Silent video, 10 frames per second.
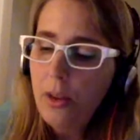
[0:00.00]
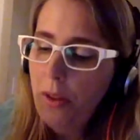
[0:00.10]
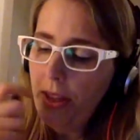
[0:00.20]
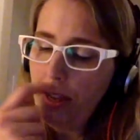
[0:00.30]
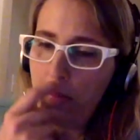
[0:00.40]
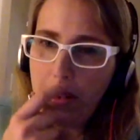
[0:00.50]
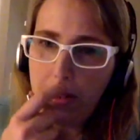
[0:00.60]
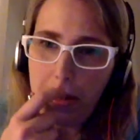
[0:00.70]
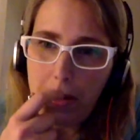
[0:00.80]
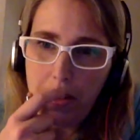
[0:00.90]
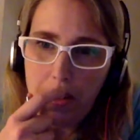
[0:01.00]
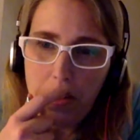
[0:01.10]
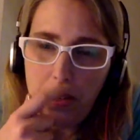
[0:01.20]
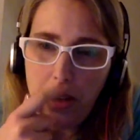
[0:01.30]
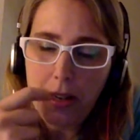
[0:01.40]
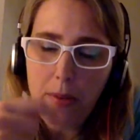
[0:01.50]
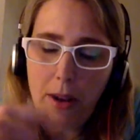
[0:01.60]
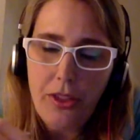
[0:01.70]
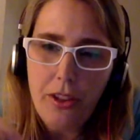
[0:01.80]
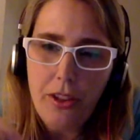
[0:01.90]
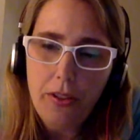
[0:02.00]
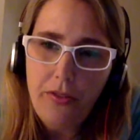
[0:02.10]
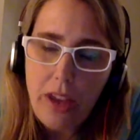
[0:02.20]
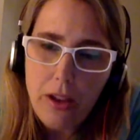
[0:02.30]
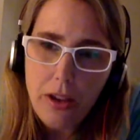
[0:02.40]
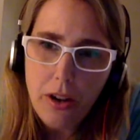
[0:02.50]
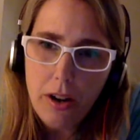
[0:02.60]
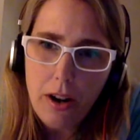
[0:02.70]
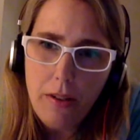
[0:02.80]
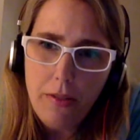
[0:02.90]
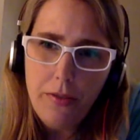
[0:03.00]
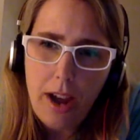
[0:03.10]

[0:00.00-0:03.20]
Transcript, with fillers: one thing you mentioned, you talked about the the failure of